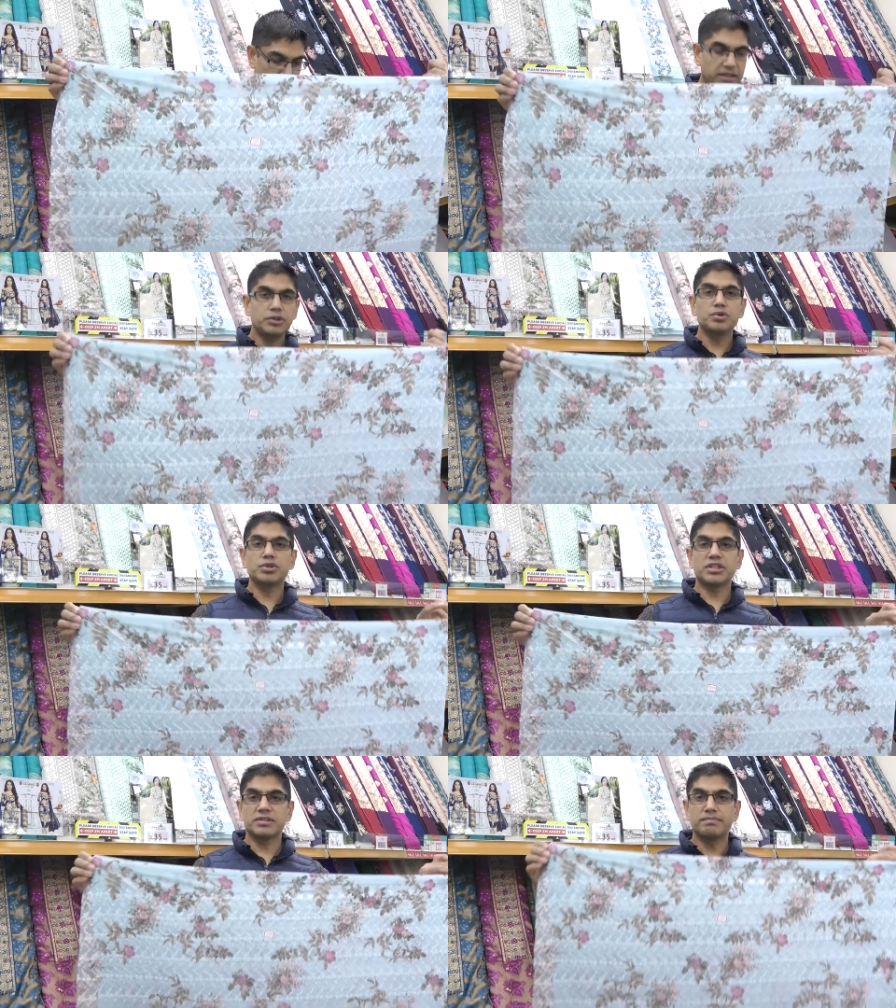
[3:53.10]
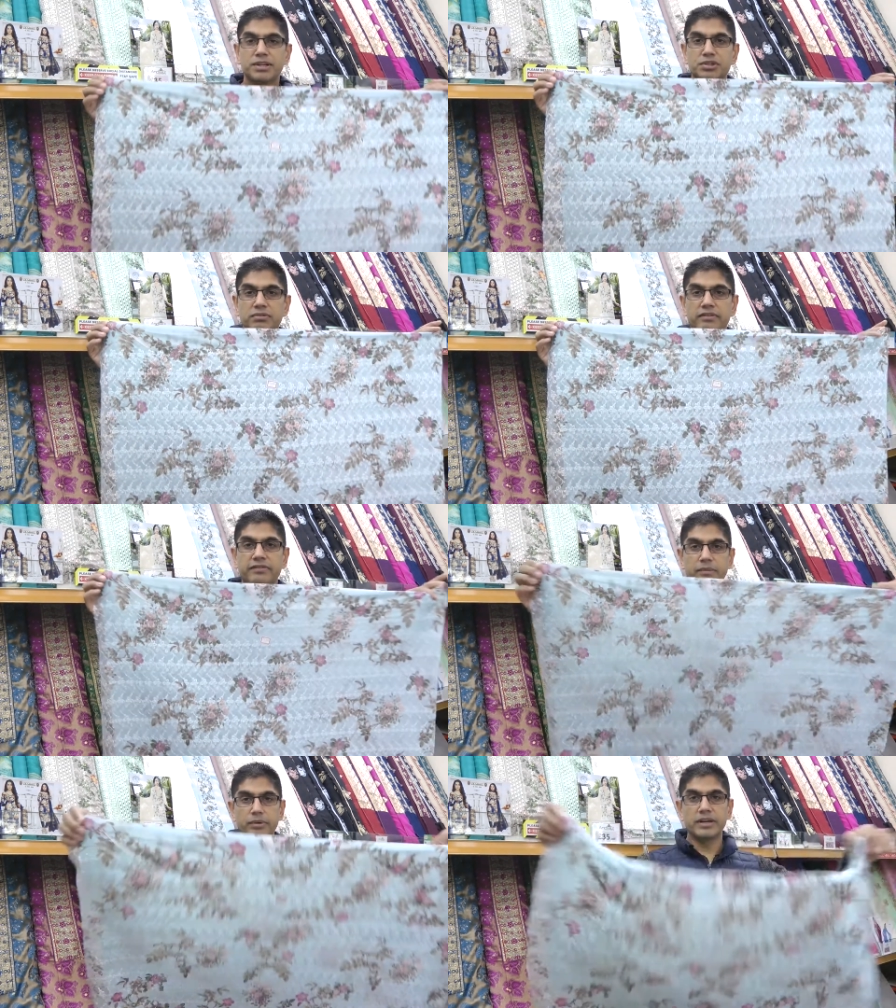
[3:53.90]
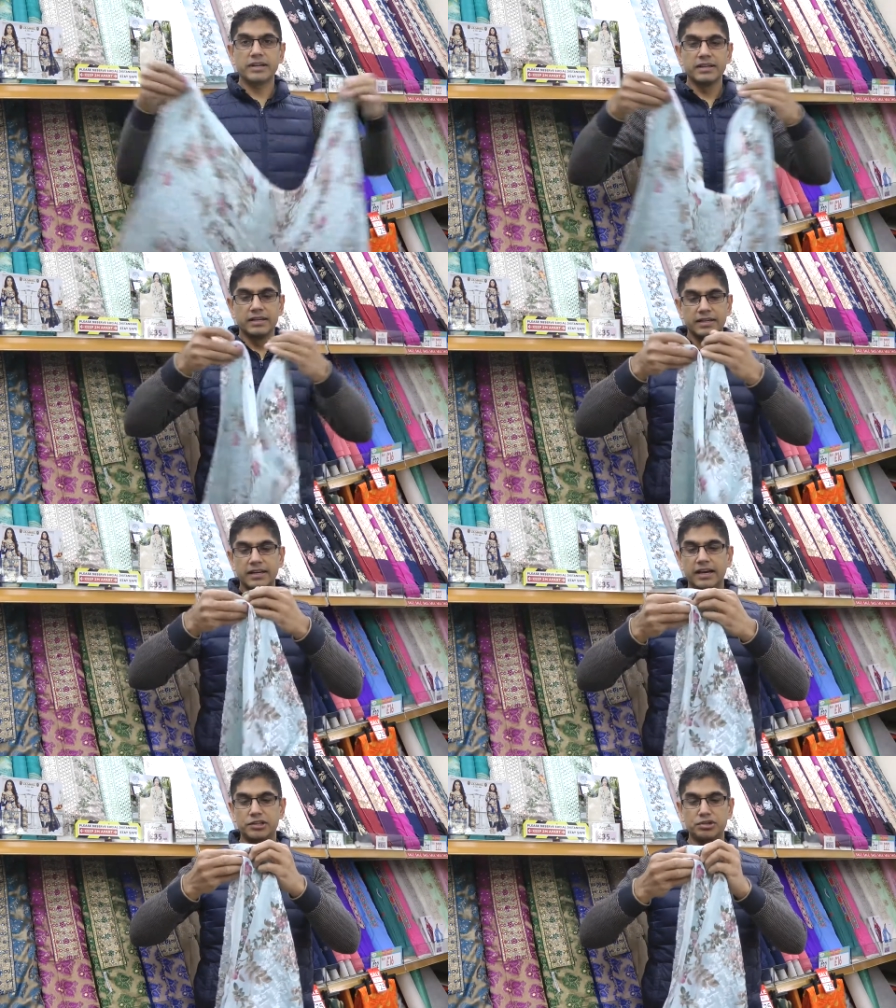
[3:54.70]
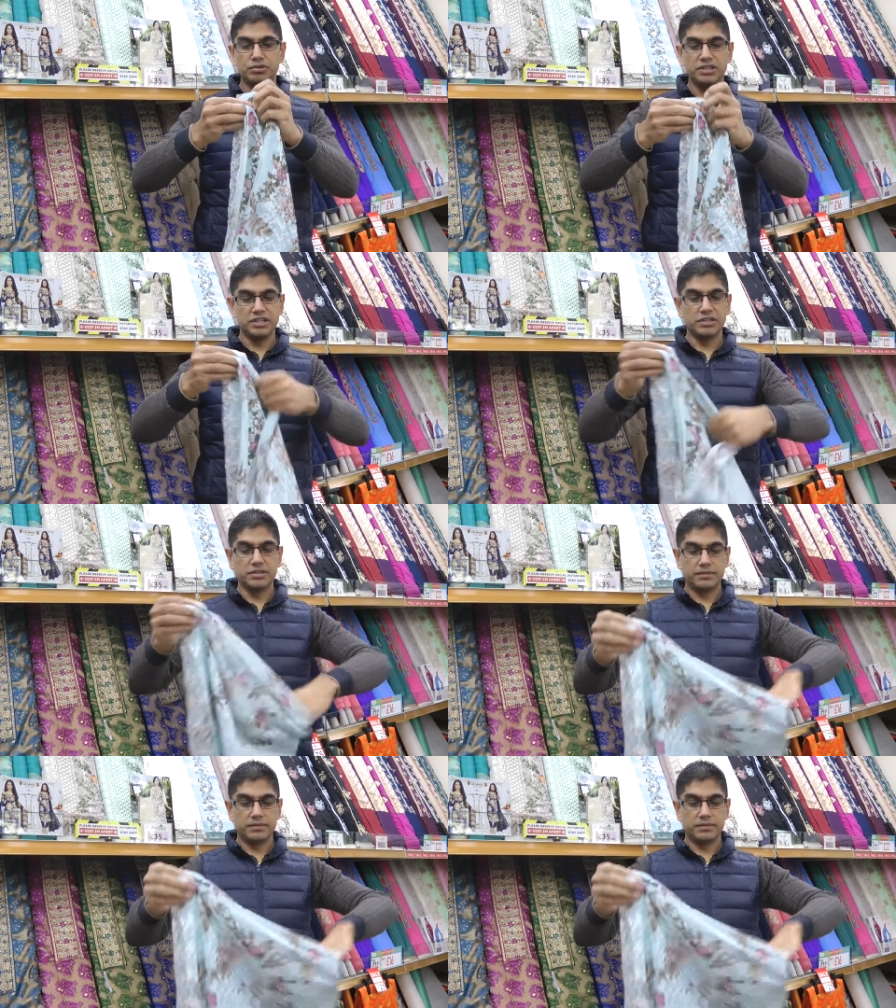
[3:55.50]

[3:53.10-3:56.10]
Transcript: make use as much of the fabric as you need.